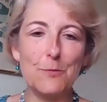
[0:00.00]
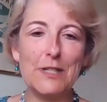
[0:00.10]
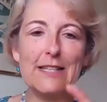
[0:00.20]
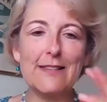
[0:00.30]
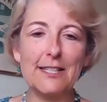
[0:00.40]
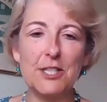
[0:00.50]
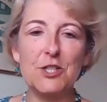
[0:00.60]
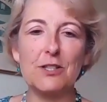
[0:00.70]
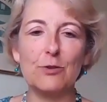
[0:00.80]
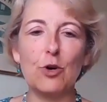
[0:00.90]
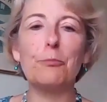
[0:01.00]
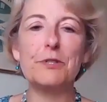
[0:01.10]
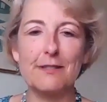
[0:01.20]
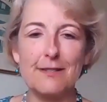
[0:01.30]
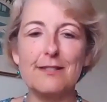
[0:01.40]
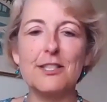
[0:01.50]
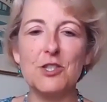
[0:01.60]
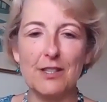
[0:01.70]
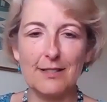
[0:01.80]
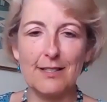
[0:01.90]
we need that digital competence and
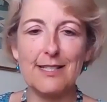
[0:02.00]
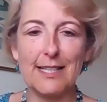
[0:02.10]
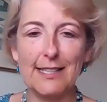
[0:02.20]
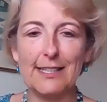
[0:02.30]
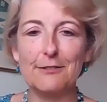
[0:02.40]
digital understanding in